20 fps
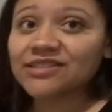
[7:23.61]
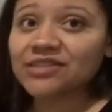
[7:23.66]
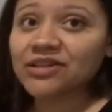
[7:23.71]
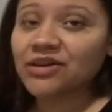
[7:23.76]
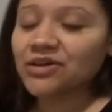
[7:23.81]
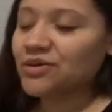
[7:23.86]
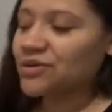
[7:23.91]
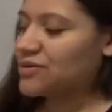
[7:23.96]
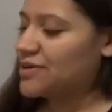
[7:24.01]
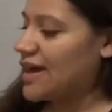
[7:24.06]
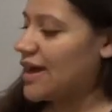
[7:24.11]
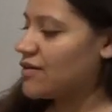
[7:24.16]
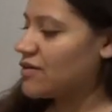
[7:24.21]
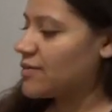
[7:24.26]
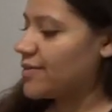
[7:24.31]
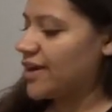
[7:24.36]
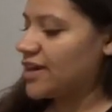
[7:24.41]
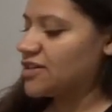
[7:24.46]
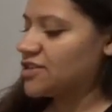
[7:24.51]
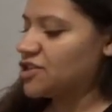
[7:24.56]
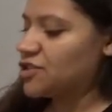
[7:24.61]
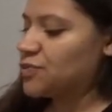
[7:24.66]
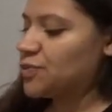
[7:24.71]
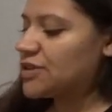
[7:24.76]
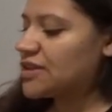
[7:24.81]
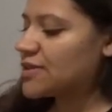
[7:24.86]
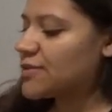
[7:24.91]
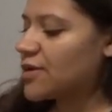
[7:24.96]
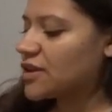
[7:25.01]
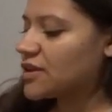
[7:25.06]
so now we're about to
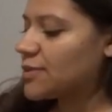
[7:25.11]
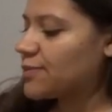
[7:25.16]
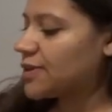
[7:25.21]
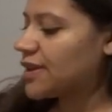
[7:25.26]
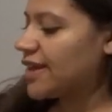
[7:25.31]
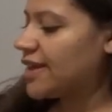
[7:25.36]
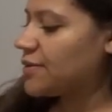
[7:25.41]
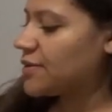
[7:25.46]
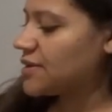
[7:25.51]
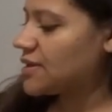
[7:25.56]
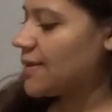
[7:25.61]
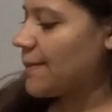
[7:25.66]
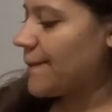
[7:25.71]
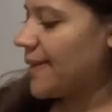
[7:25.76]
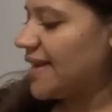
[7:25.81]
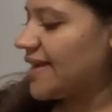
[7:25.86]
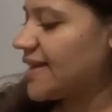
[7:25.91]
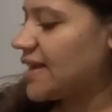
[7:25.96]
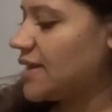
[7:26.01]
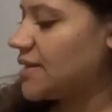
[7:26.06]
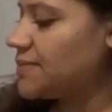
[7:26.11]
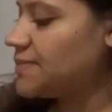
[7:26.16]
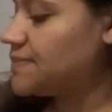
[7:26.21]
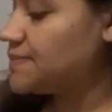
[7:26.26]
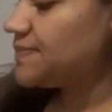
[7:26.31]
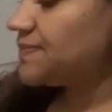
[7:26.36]
put them on the plate with the bacon.